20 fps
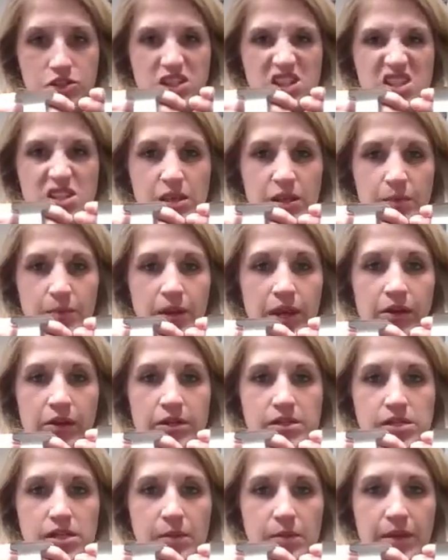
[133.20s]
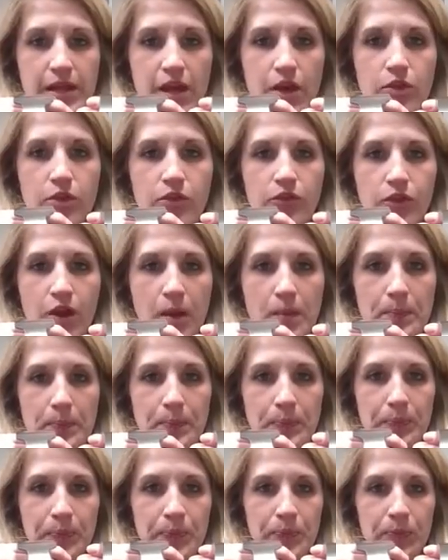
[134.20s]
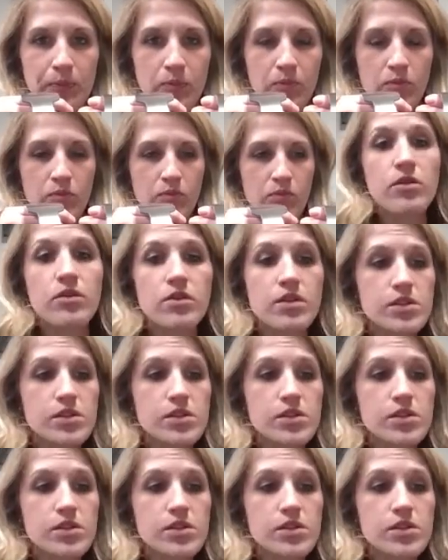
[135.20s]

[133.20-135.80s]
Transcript: is just the appearance coming out of the front. Both